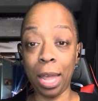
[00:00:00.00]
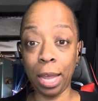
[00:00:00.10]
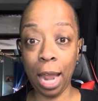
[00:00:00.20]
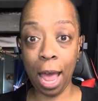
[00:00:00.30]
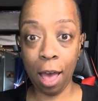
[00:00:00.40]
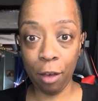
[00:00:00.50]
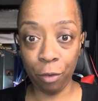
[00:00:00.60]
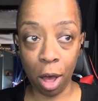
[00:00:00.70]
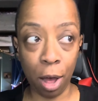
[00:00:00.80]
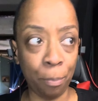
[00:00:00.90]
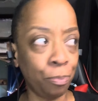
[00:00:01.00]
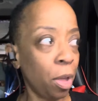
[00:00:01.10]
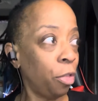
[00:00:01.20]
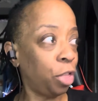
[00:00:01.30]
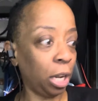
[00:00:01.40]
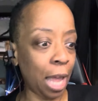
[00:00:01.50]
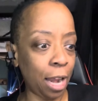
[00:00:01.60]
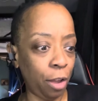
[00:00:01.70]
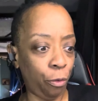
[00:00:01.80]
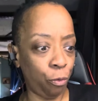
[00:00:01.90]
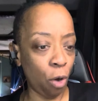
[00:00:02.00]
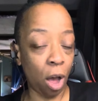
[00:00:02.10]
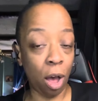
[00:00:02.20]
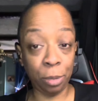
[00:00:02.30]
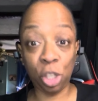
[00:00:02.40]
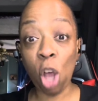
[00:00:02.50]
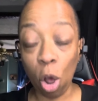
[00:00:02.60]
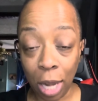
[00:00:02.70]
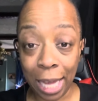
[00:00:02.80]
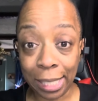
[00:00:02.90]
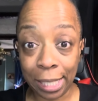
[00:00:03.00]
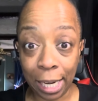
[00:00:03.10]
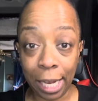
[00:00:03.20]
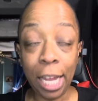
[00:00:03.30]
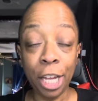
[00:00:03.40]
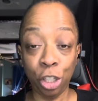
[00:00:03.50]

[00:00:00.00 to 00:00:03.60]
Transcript: could have the lady from Salt Lake City,